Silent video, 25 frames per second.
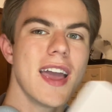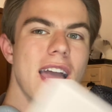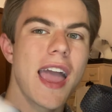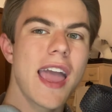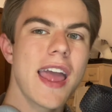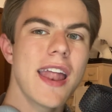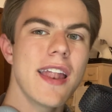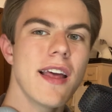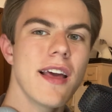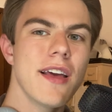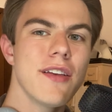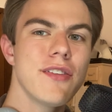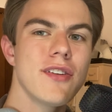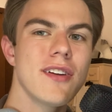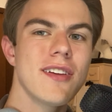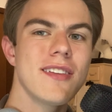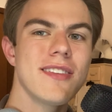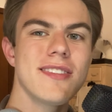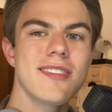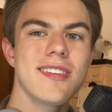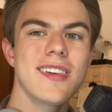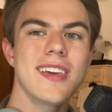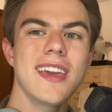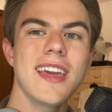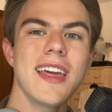And as you can
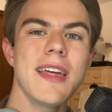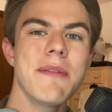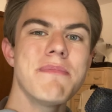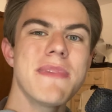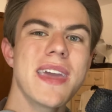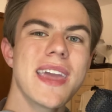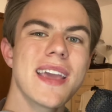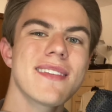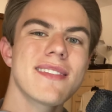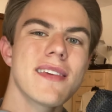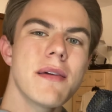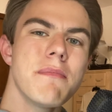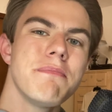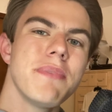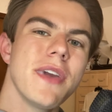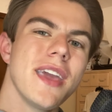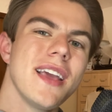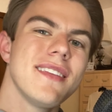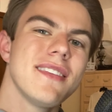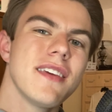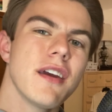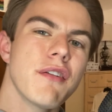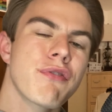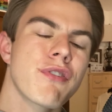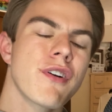see, it makes a
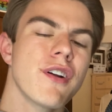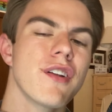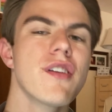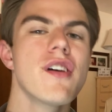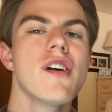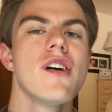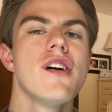big difference.